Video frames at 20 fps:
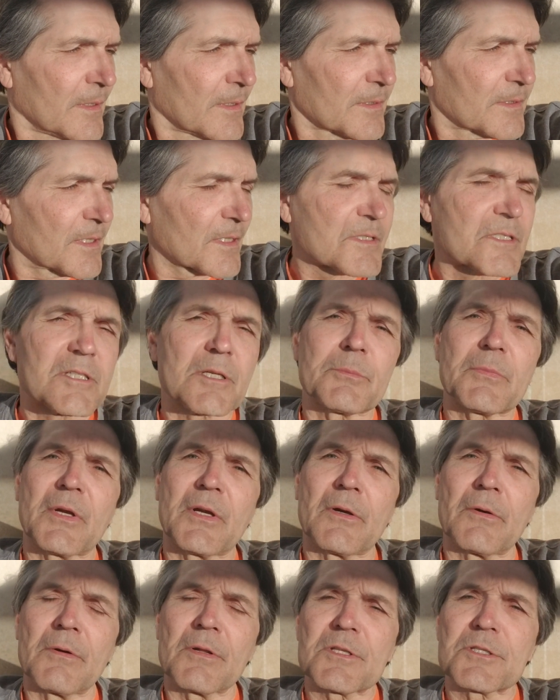Did some
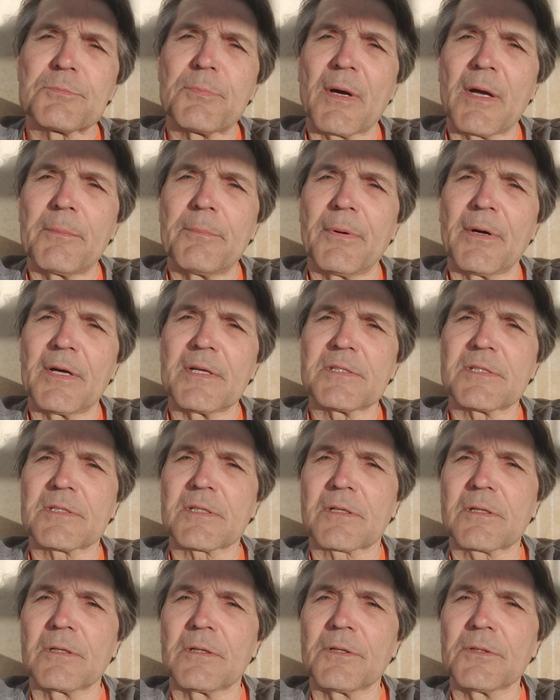errands by
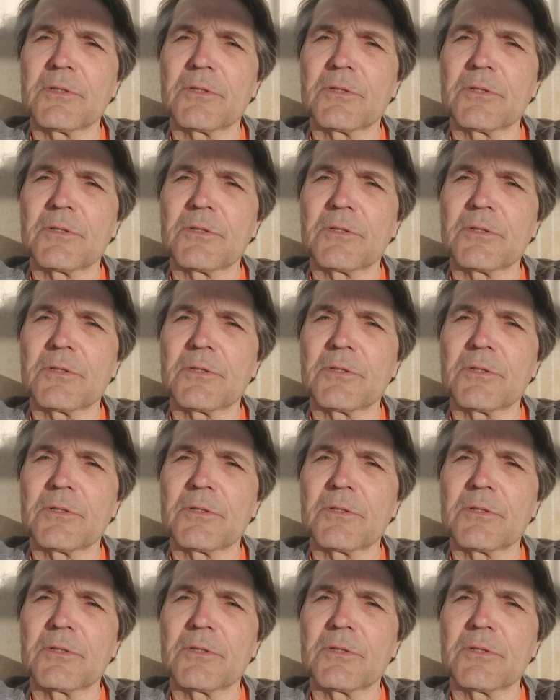bicycle,